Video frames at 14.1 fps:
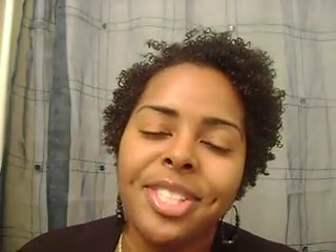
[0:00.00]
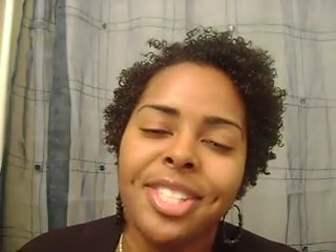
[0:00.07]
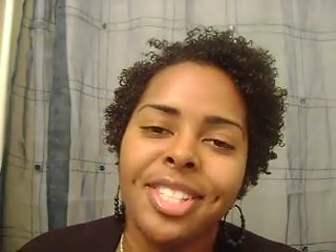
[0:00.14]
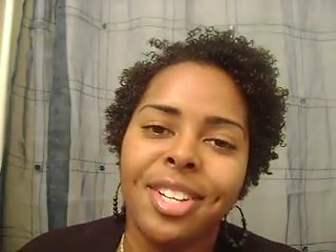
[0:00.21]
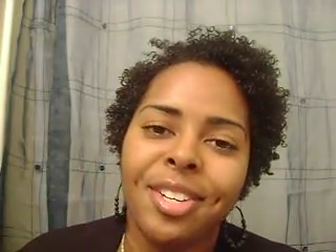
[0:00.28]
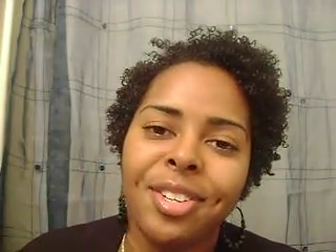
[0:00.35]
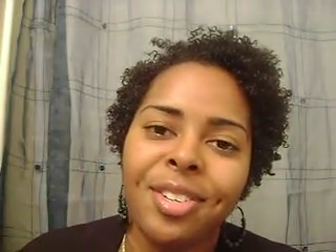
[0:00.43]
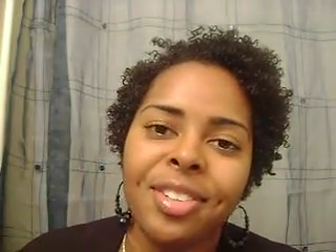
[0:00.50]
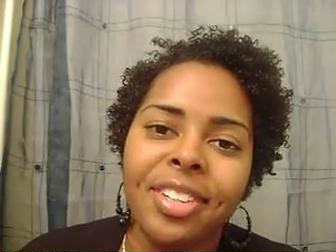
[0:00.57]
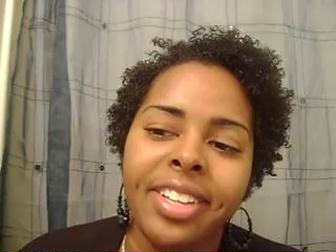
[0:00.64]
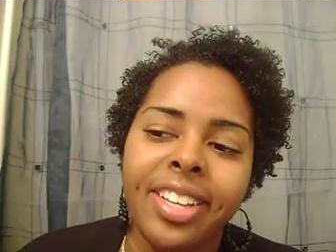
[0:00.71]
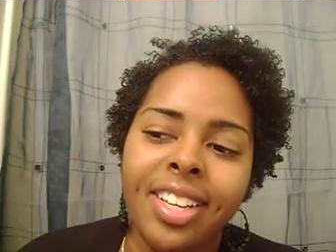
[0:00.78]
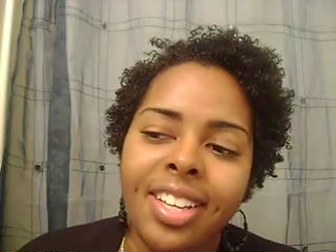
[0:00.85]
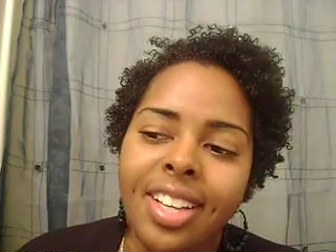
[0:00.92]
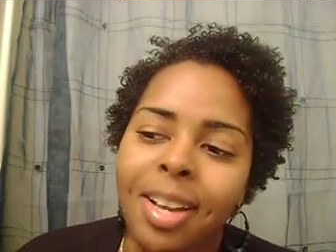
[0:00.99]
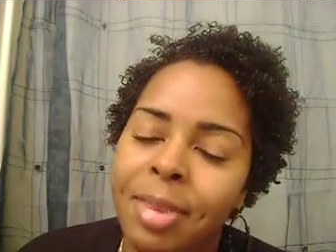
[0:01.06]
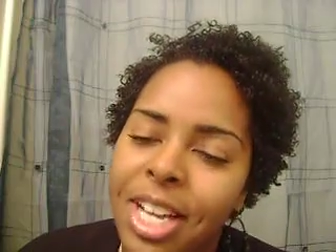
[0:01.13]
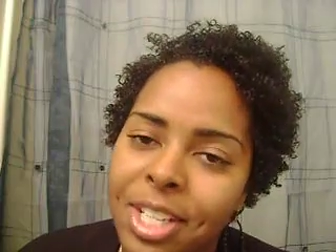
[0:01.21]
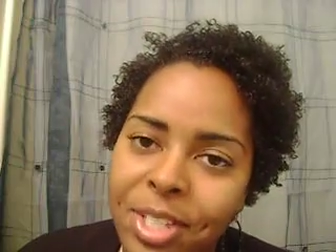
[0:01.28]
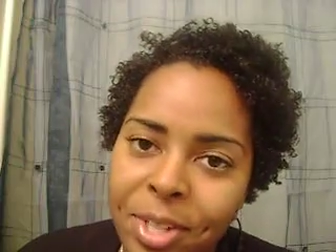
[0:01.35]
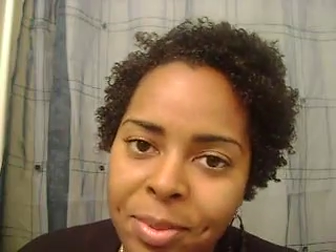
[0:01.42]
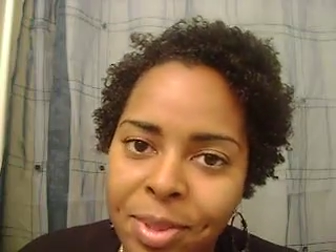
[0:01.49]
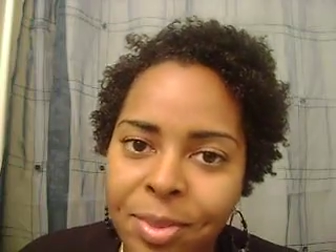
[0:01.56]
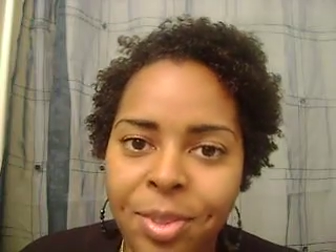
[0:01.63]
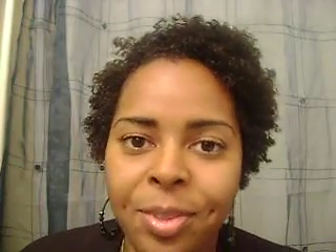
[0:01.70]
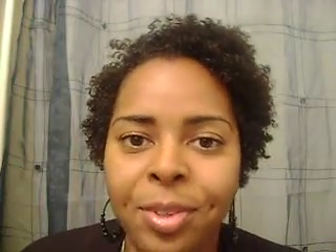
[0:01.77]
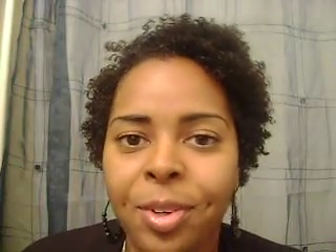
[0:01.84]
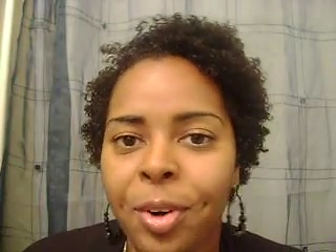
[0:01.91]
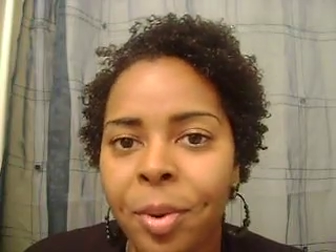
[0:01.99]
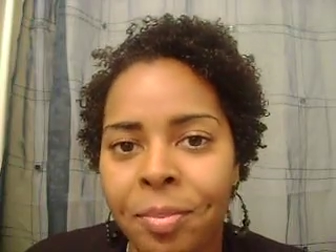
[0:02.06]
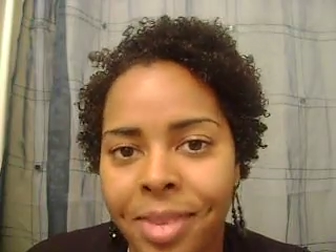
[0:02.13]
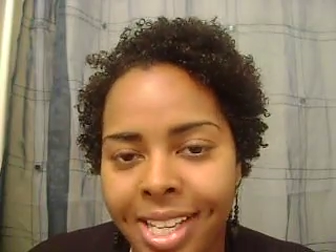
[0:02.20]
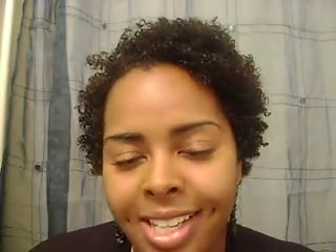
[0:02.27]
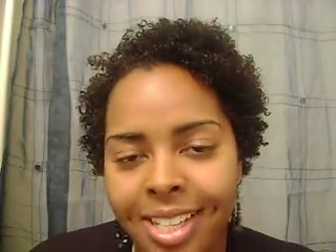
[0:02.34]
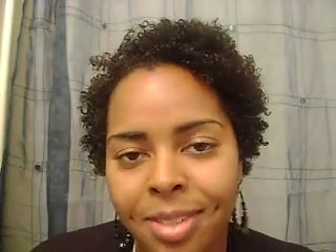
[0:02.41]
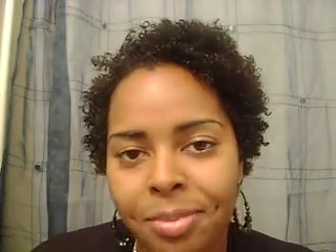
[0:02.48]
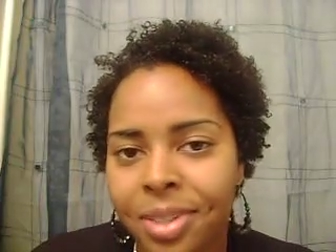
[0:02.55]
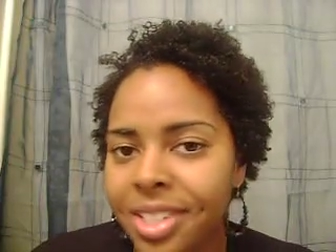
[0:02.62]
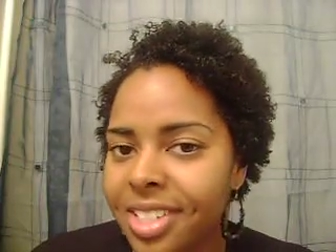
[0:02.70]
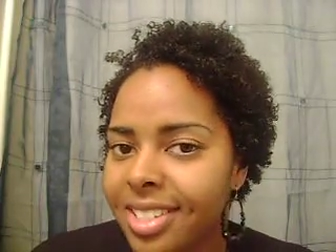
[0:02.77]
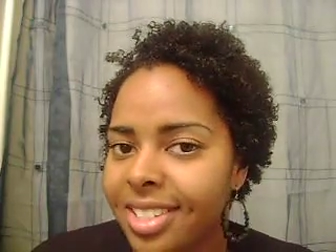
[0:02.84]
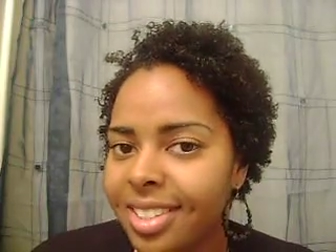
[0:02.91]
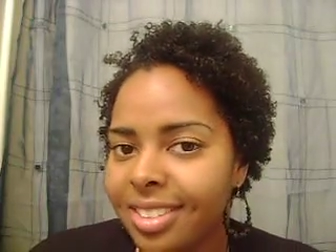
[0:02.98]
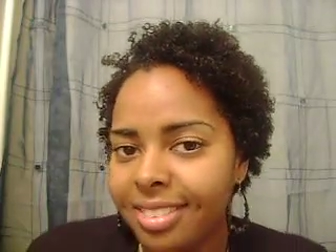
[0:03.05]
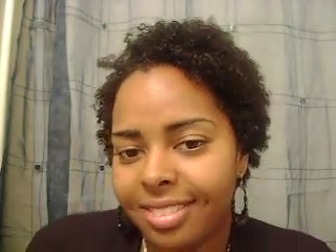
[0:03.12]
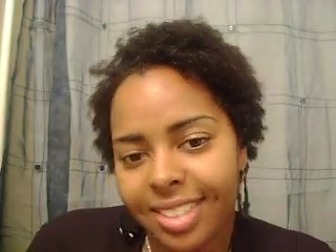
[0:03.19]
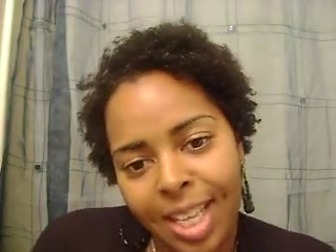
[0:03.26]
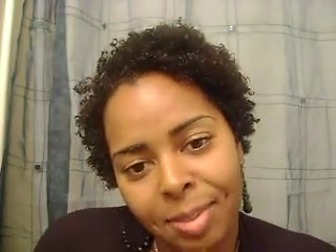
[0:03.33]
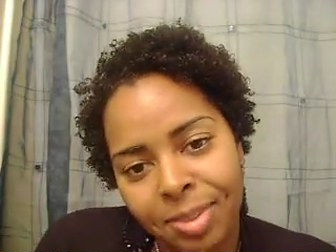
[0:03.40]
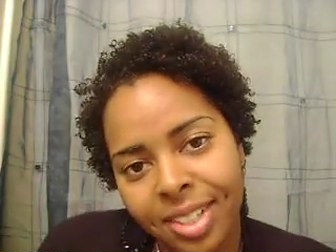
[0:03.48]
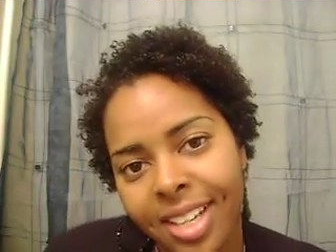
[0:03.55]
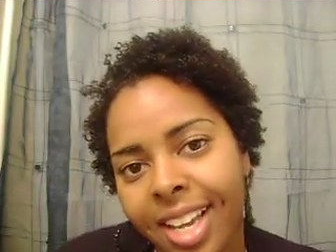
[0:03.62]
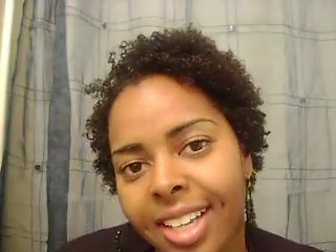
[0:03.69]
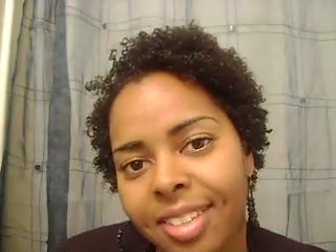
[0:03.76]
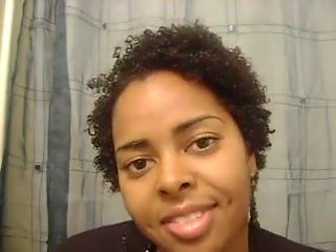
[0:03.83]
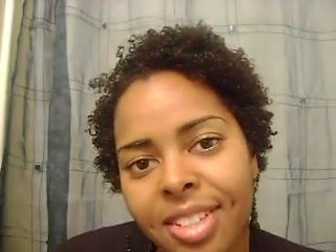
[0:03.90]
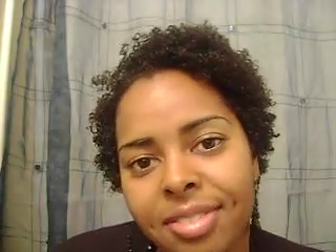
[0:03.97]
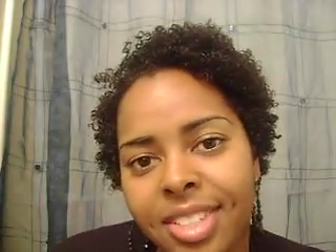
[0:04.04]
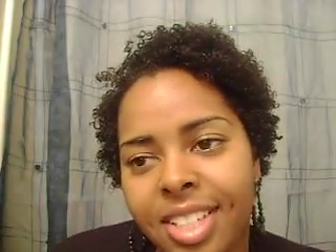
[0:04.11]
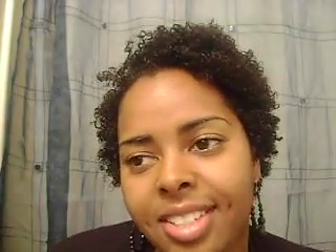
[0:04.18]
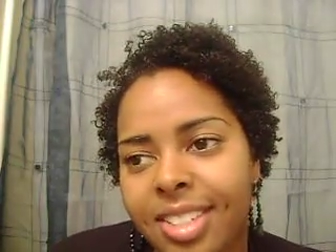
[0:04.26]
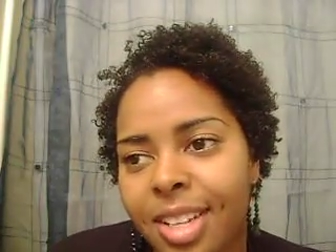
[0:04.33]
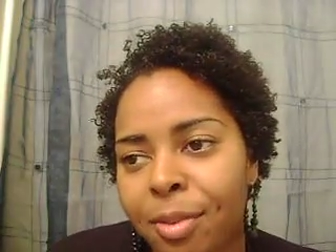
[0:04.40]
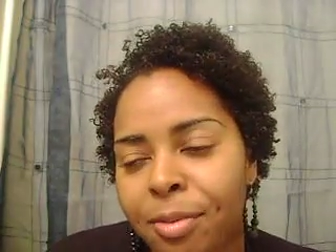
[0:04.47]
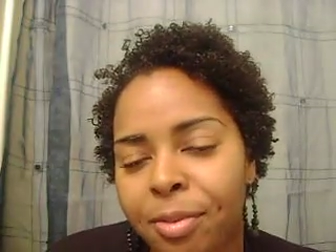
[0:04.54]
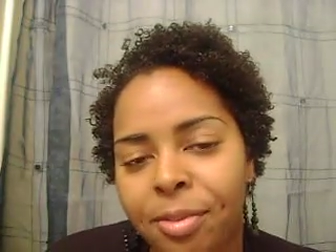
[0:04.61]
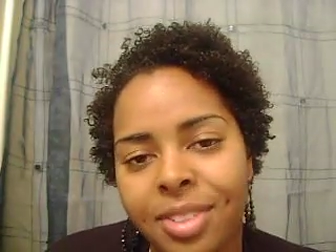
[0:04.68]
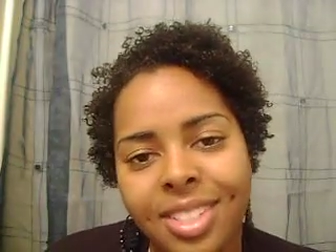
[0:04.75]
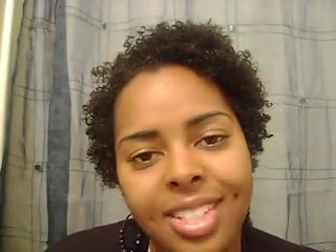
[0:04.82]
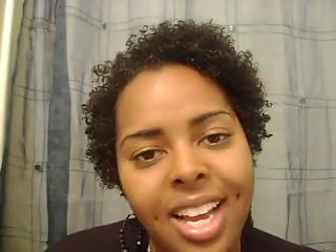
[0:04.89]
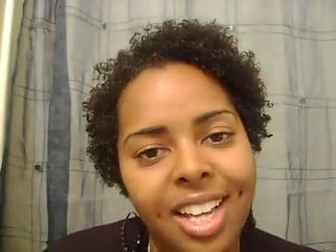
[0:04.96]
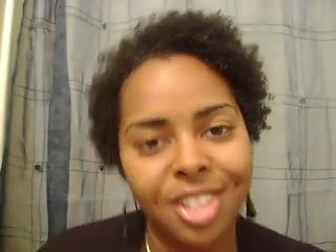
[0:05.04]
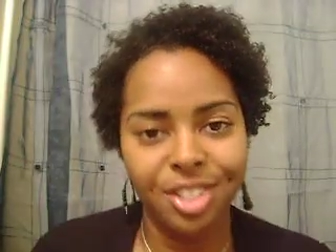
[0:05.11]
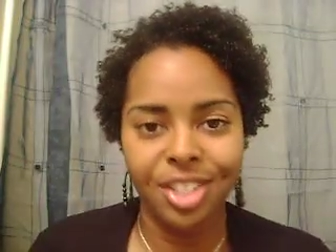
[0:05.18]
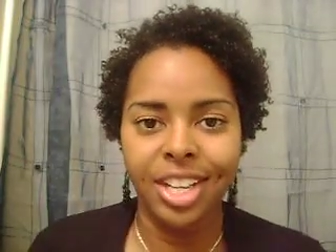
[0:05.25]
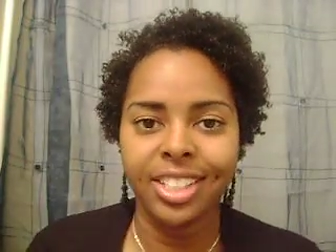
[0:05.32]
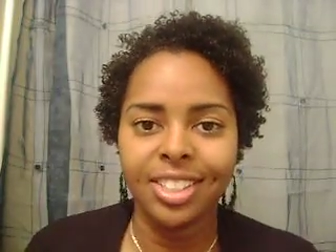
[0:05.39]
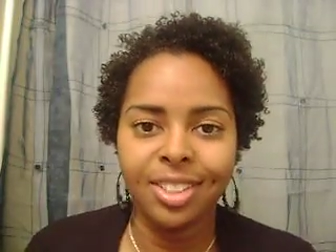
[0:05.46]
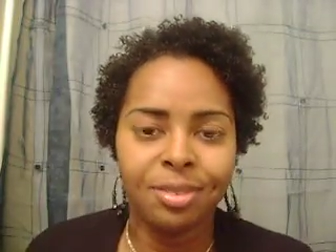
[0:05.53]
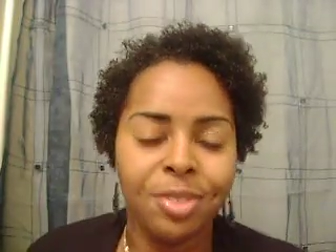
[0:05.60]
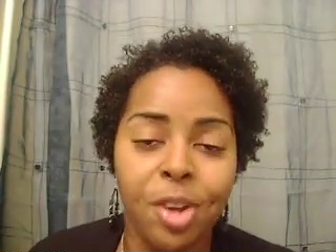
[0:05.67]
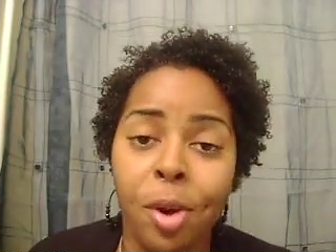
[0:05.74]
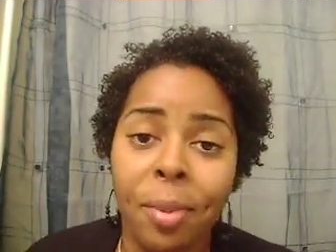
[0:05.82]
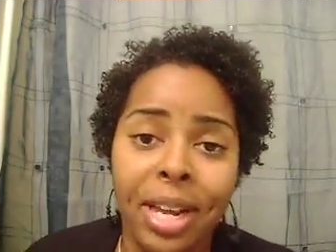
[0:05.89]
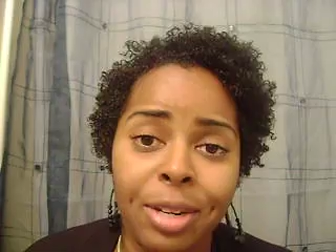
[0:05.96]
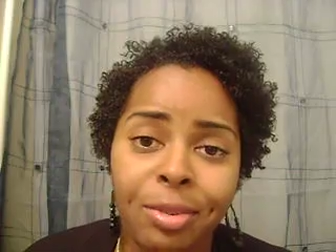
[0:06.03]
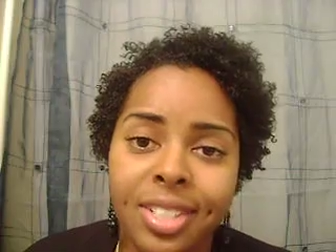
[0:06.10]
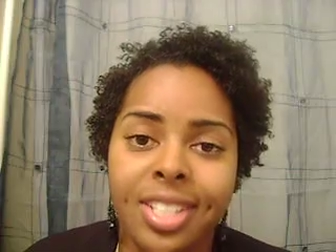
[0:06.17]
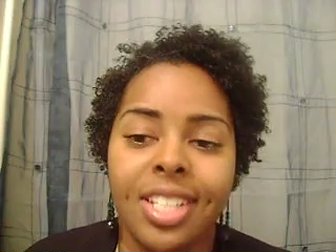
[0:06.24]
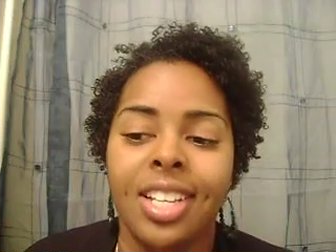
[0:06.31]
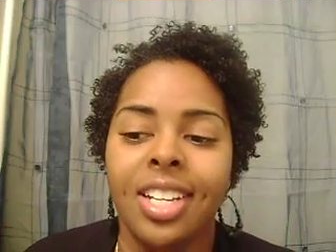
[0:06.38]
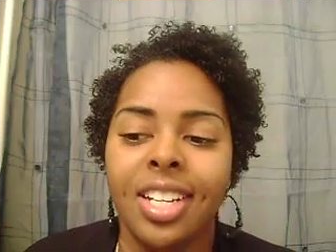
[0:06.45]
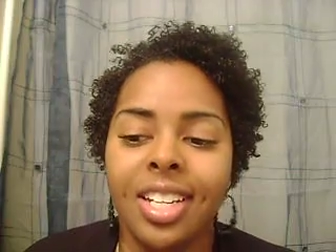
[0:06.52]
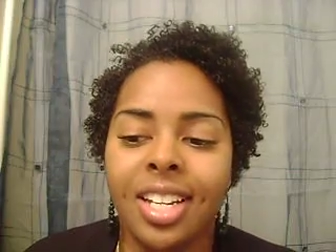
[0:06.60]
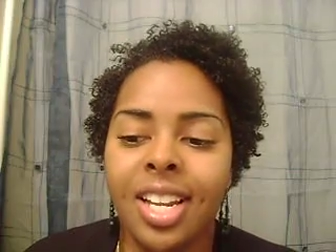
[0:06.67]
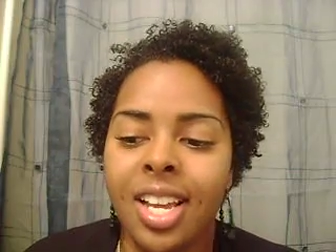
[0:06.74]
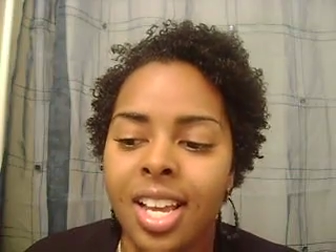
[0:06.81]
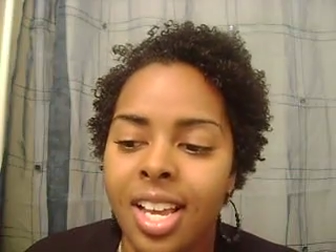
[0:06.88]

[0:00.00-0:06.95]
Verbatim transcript: So I'm not trying to be rude or mean, but just keep the negative stuff to yourself. If it's not constructive, nobody wants to hear it.